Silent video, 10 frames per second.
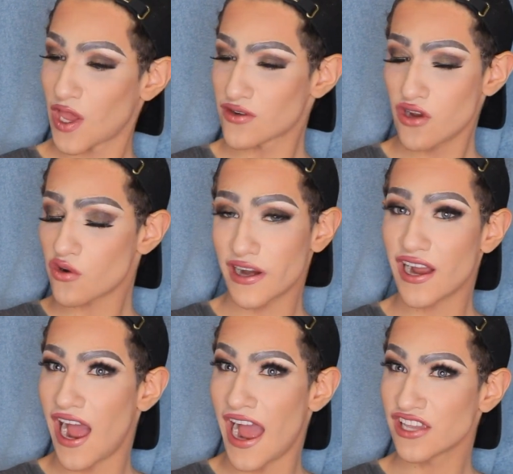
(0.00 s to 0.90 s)
Don't know where I
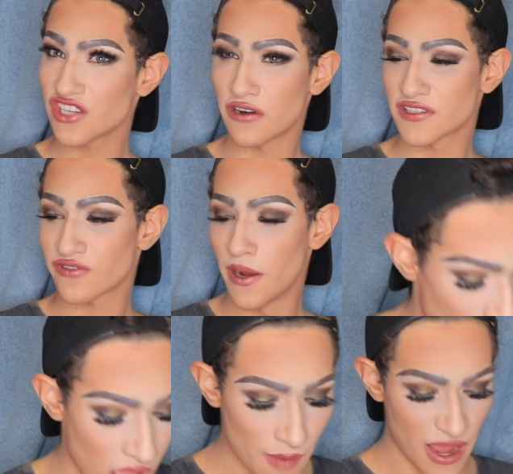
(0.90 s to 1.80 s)
got eyeshadows from.
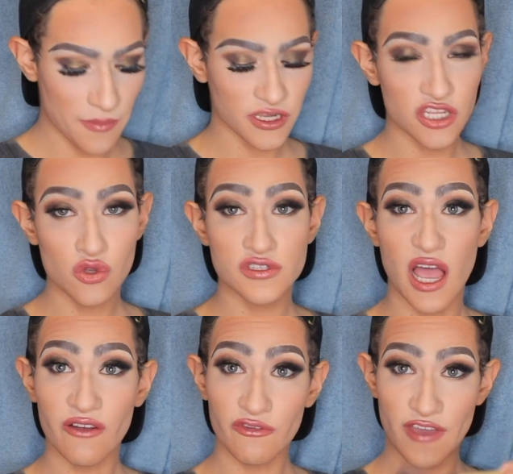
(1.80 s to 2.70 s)
I'm gonna use
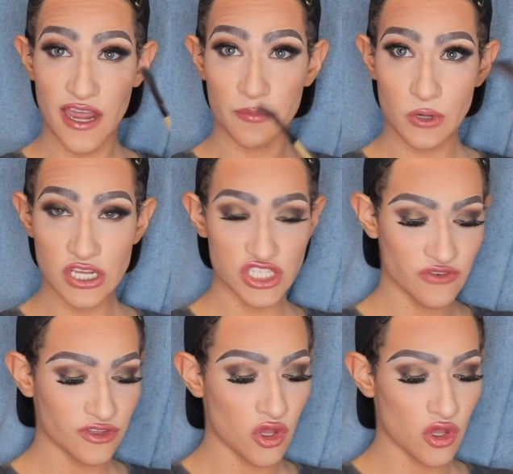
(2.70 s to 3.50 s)
a fan brush, even